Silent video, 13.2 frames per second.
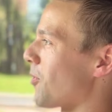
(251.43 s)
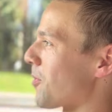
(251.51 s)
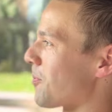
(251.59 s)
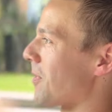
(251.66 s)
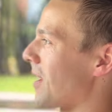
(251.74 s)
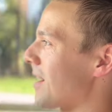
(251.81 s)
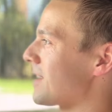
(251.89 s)

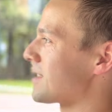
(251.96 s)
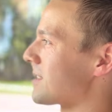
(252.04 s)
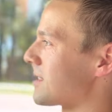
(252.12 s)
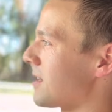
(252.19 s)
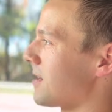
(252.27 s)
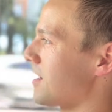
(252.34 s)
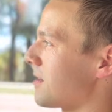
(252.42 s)

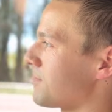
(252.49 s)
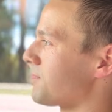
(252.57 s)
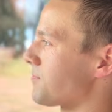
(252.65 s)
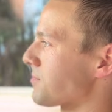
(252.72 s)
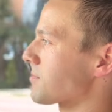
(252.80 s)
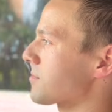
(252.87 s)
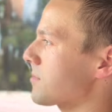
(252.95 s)
plus.
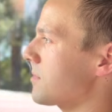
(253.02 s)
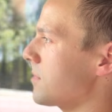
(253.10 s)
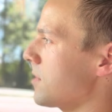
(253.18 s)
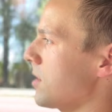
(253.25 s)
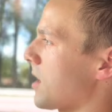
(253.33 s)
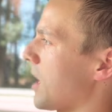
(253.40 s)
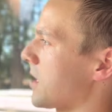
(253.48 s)

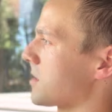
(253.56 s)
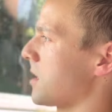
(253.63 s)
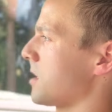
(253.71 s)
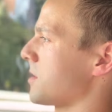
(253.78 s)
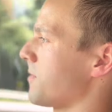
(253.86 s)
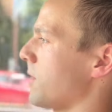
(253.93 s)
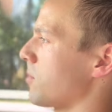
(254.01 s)
Okay, so
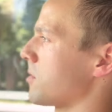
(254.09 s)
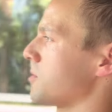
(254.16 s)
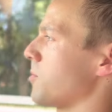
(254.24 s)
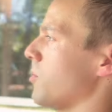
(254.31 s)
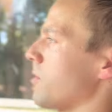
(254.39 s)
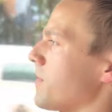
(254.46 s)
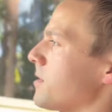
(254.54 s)
let's feel what
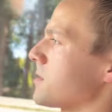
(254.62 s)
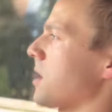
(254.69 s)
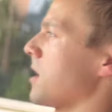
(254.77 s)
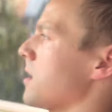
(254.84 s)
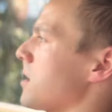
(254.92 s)
sport feels like.